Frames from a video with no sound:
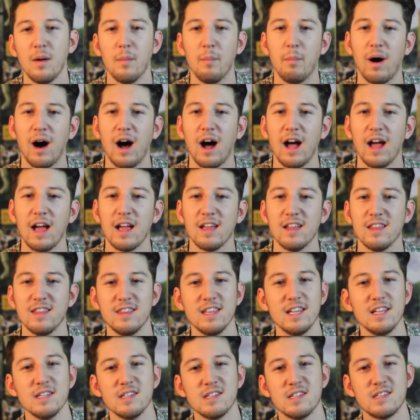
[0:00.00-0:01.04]
by
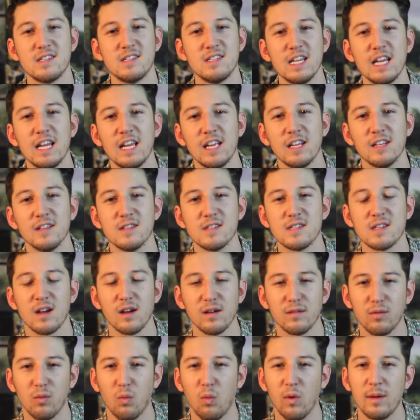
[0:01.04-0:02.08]
these scenes
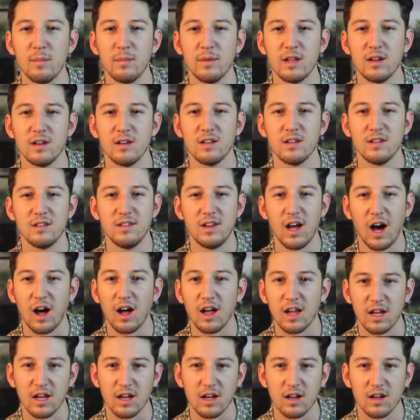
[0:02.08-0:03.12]
of women
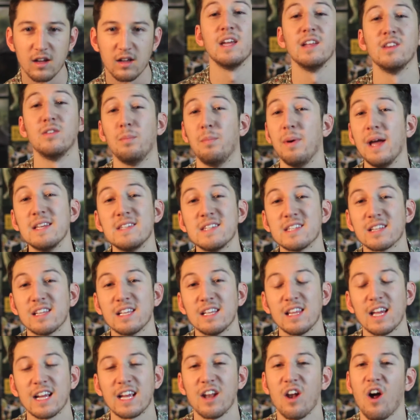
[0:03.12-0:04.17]
dying. It's basically
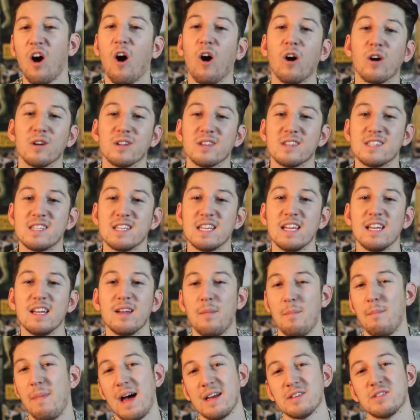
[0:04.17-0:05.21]
like an
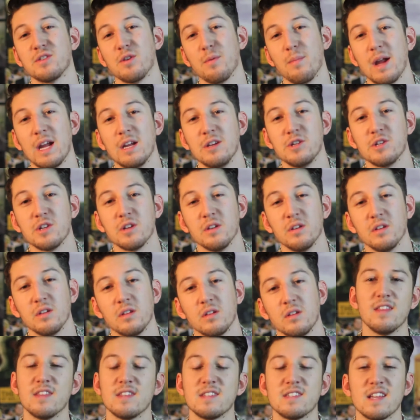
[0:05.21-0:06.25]
artsy masturbation,
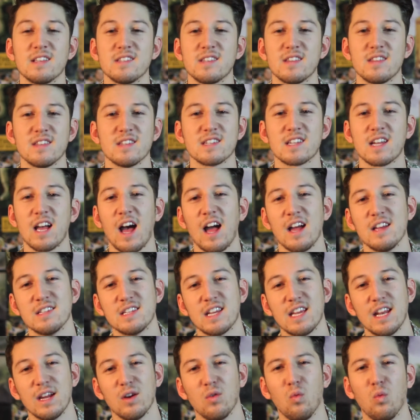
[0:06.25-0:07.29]
in the sense that this guy is
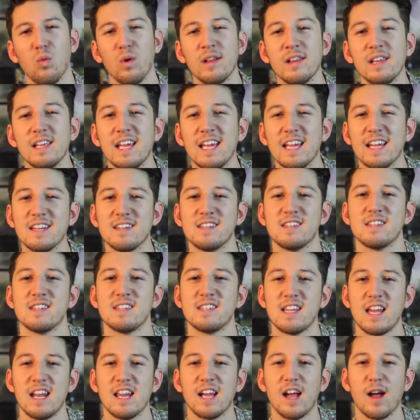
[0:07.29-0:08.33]
getting really into
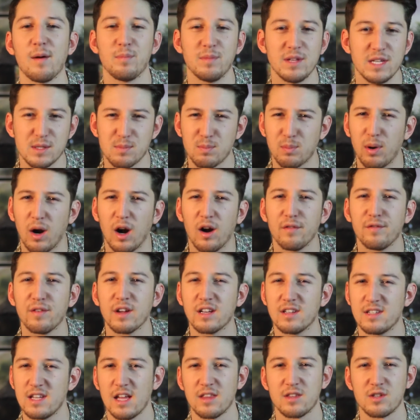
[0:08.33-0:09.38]
setting up these
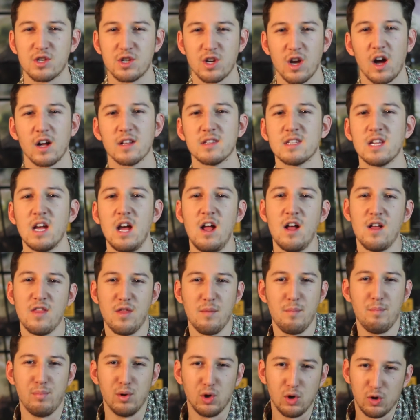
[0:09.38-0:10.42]
perfect death shots.
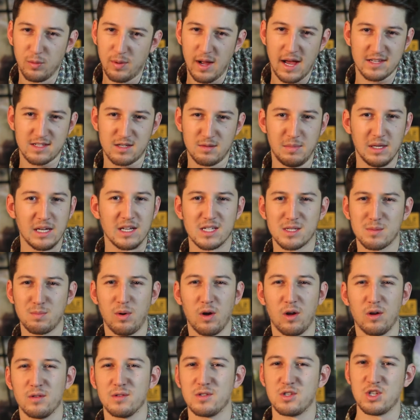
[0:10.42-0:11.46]
The boob has to be
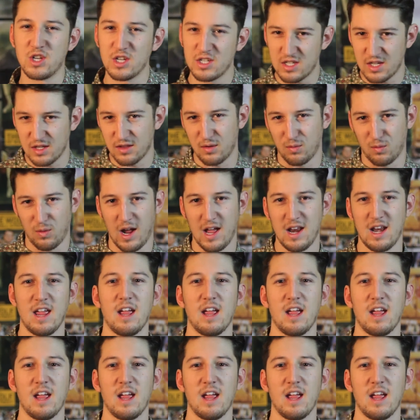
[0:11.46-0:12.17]
exposed just at the right